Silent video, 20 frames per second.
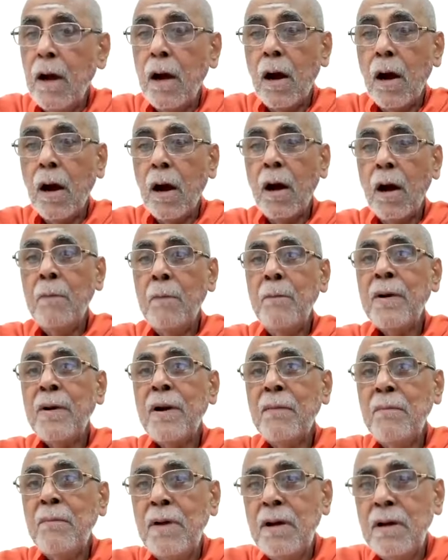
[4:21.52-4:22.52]
Aham
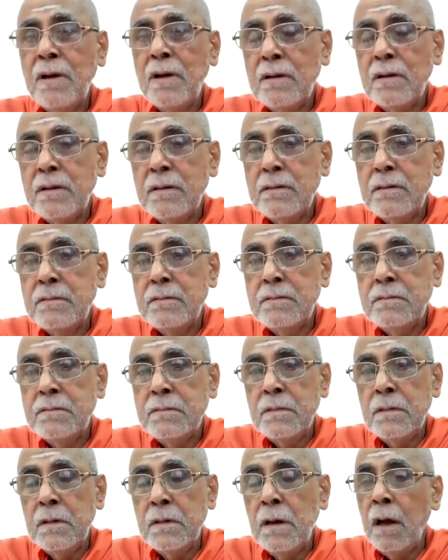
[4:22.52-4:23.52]
Brahma.
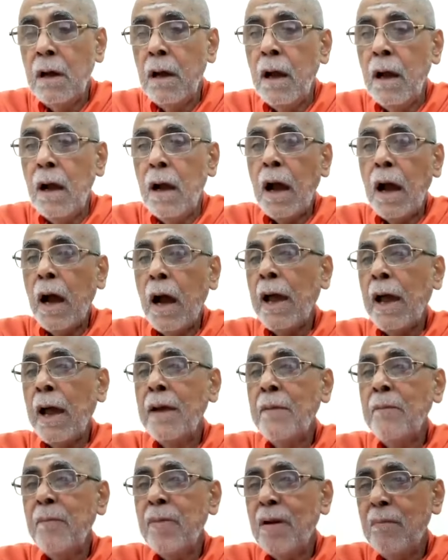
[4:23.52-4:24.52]
I
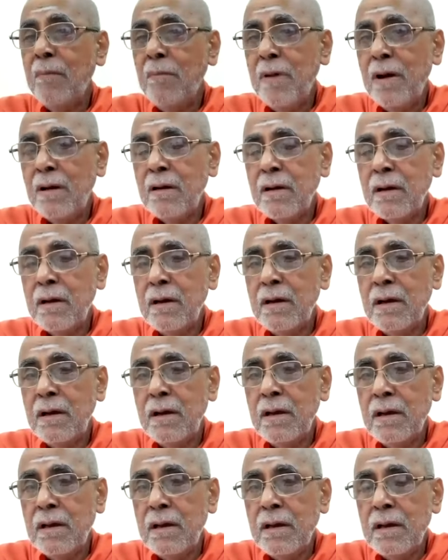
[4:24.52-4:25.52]
am Brahma.
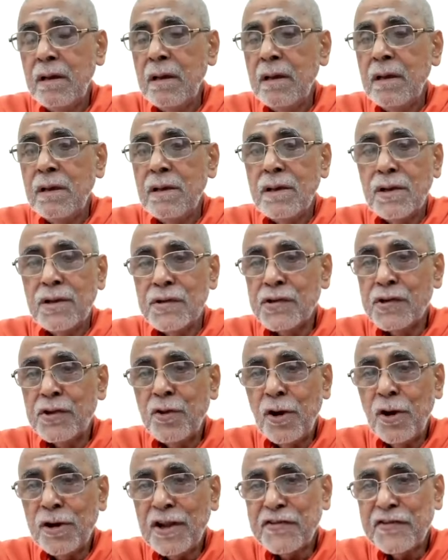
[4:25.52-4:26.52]
Is it
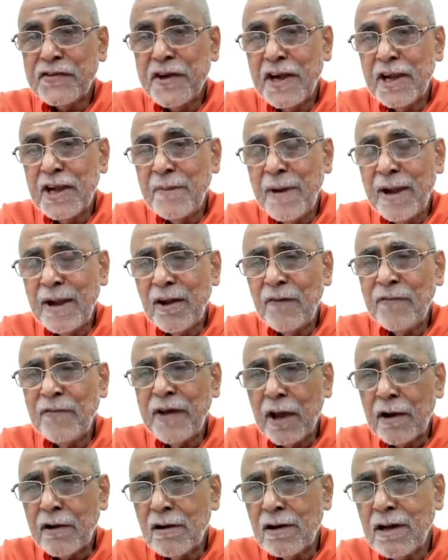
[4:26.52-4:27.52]
not a statement of
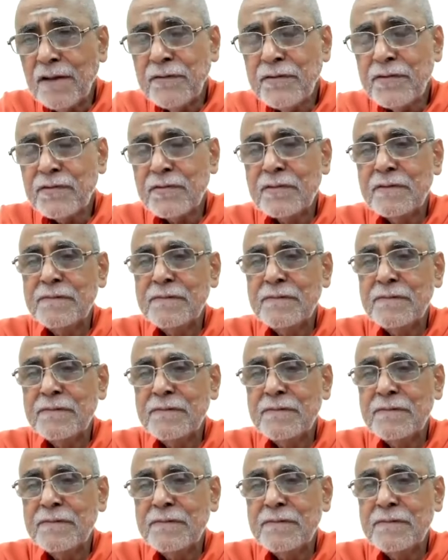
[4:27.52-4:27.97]
arrogance?